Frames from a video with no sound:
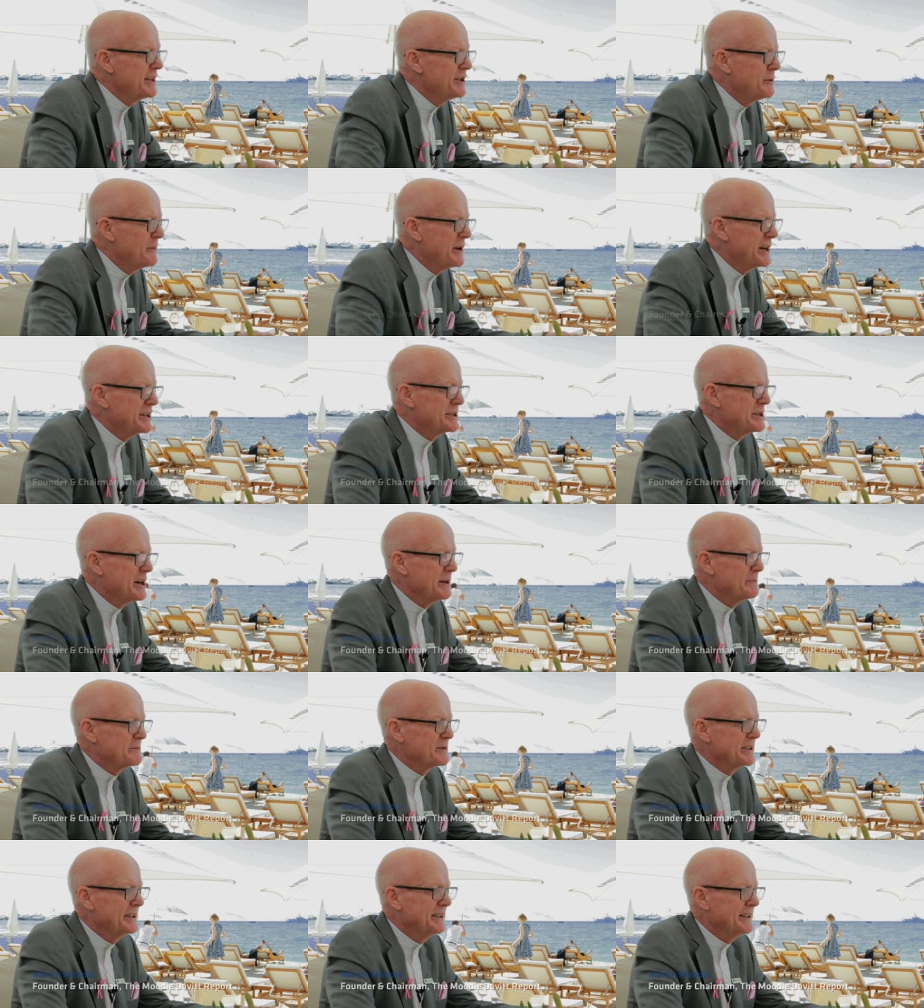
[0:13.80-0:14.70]
you many
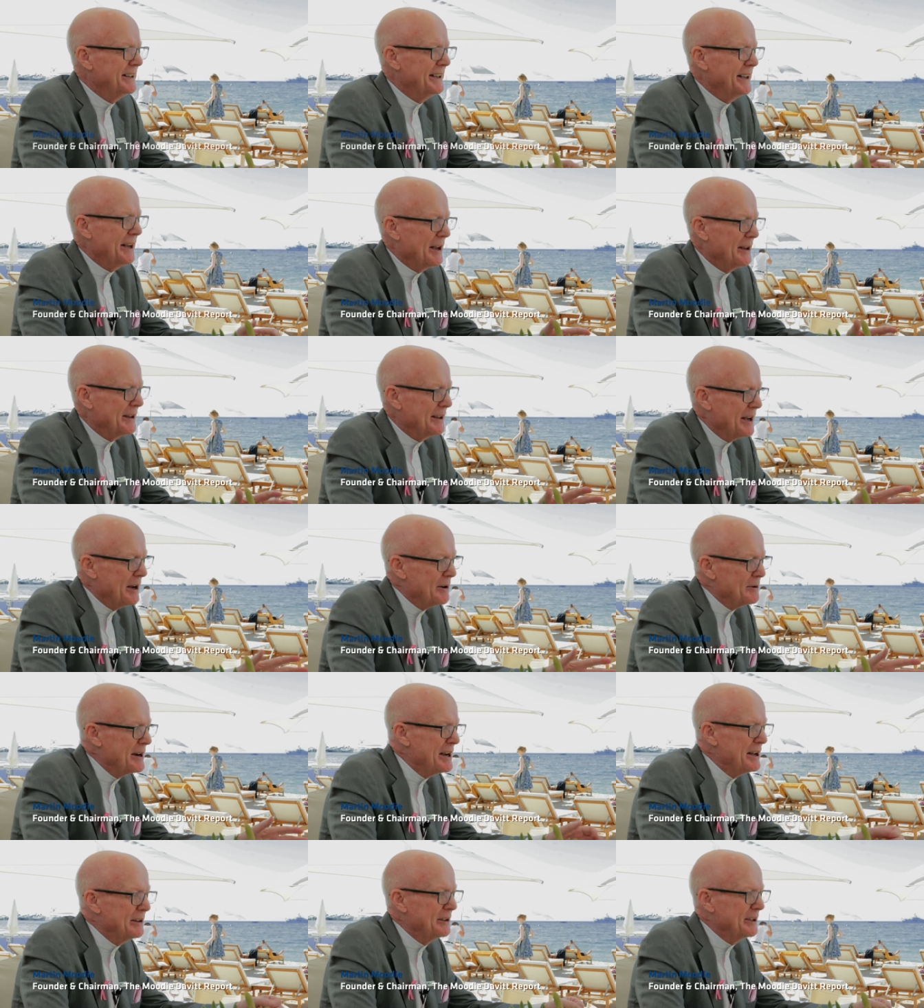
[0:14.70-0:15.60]
times
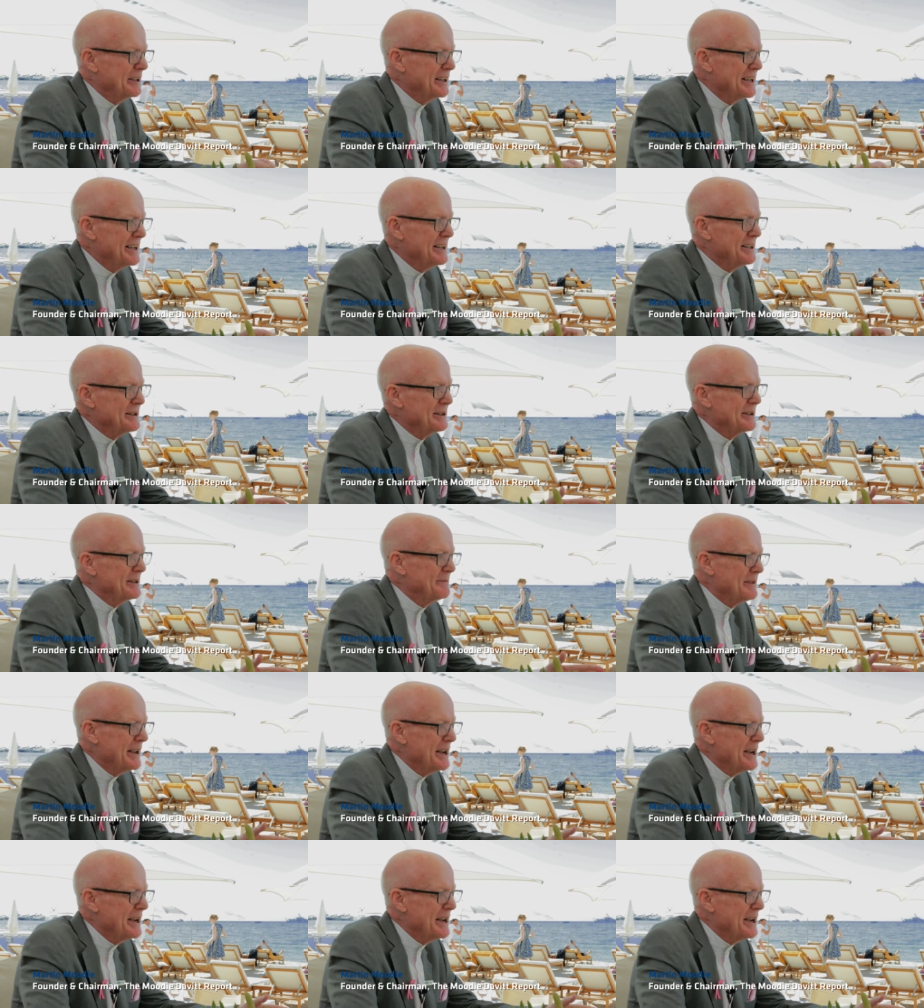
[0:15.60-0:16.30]
around the year in